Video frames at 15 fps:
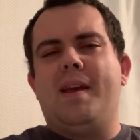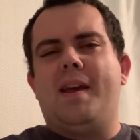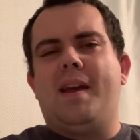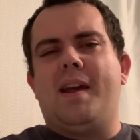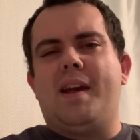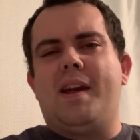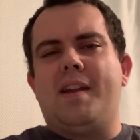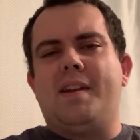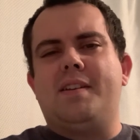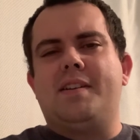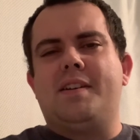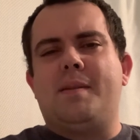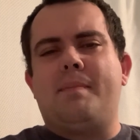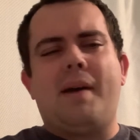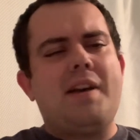And
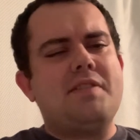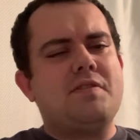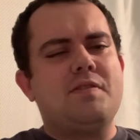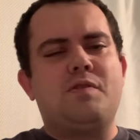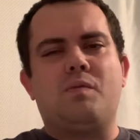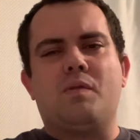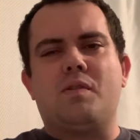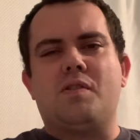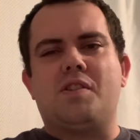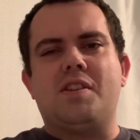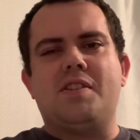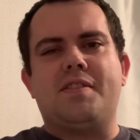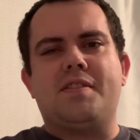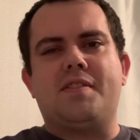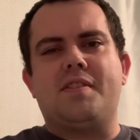a passage where
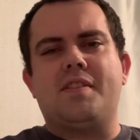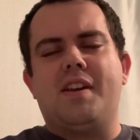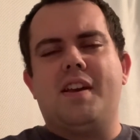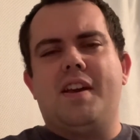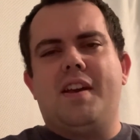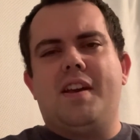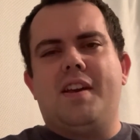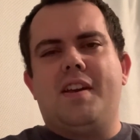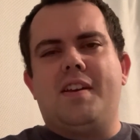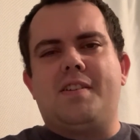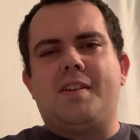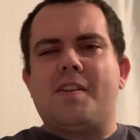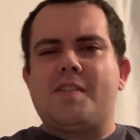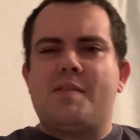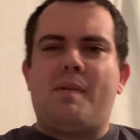Jesus, he
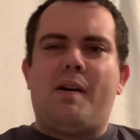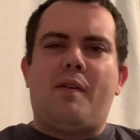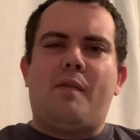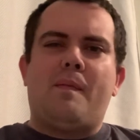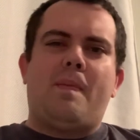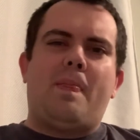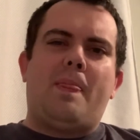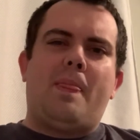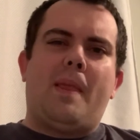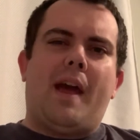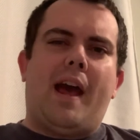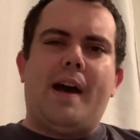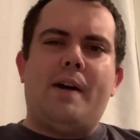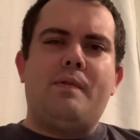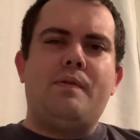talks about
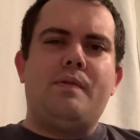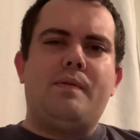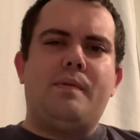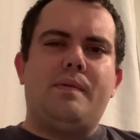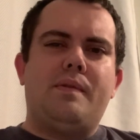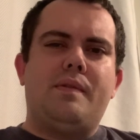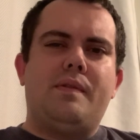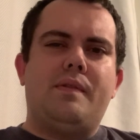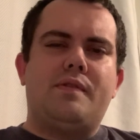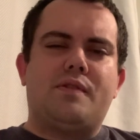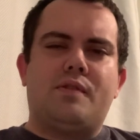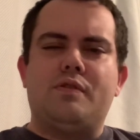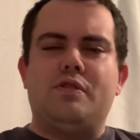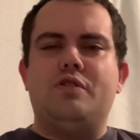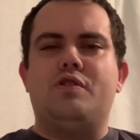how
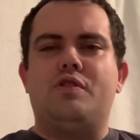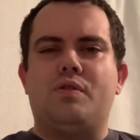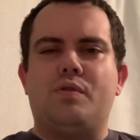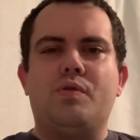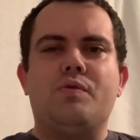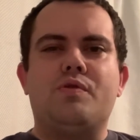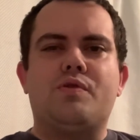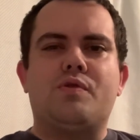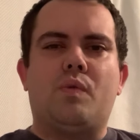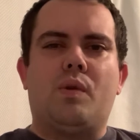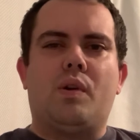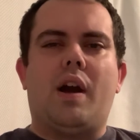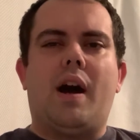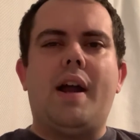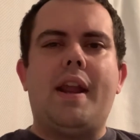certain Jews
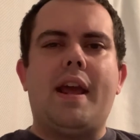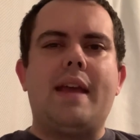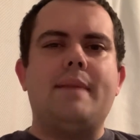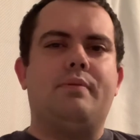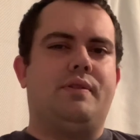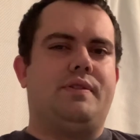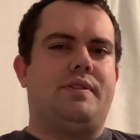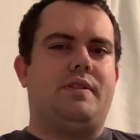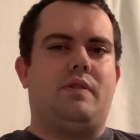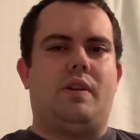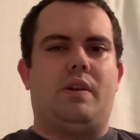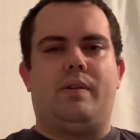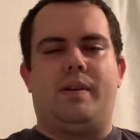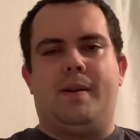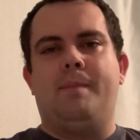were unable to
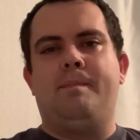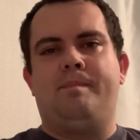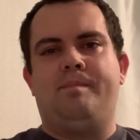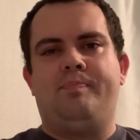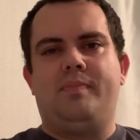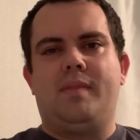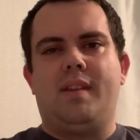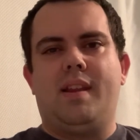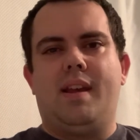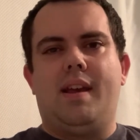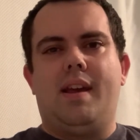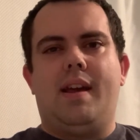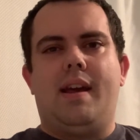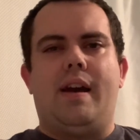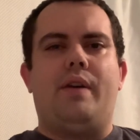hear him,
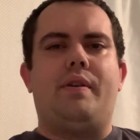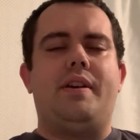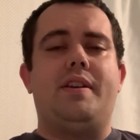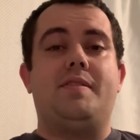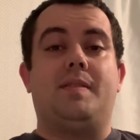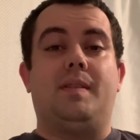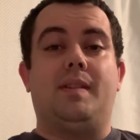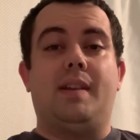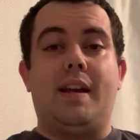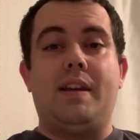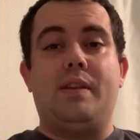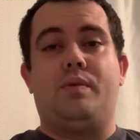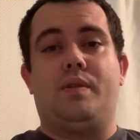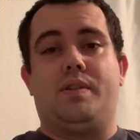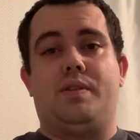how his
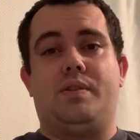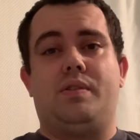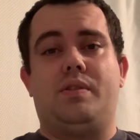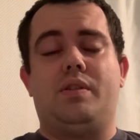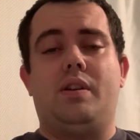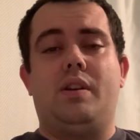language